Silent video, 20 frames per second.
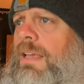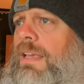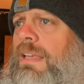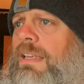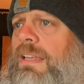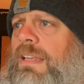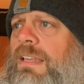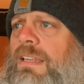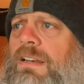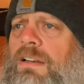
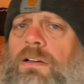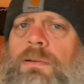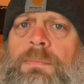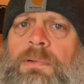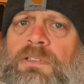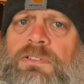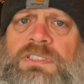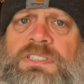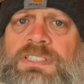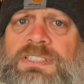it
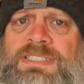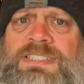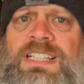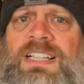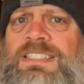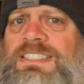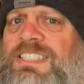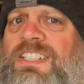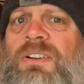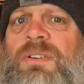almost just
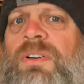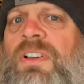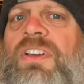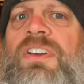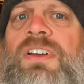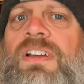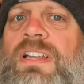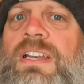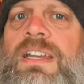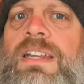does no
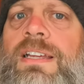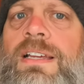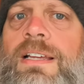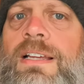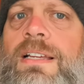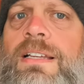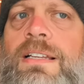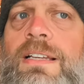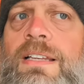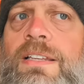good.
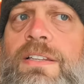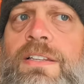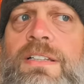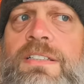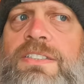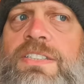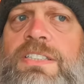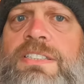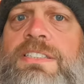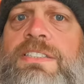
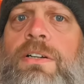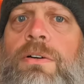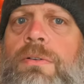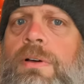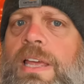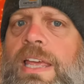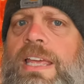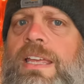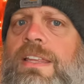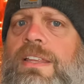It just
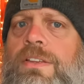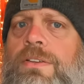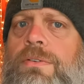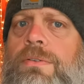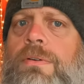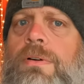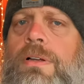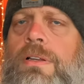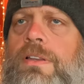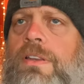don't hit
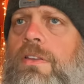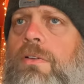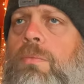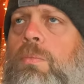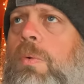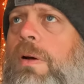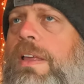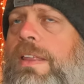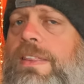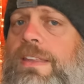you the
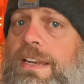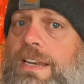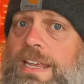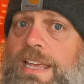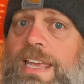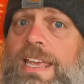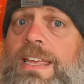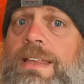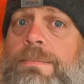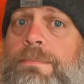way that
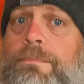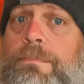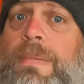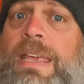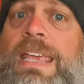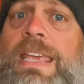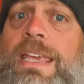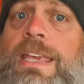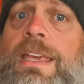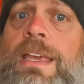it hit
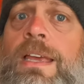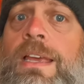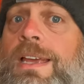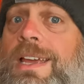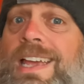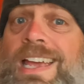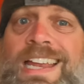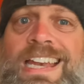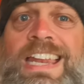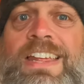me,
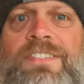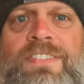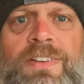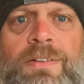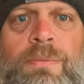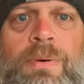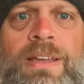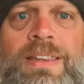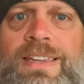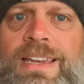and even
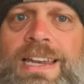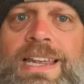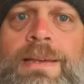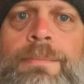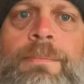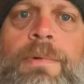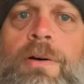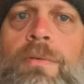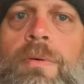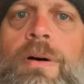the way that it
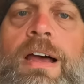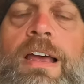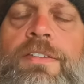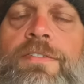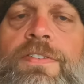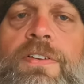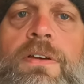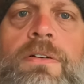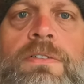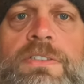hit my
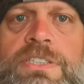wife.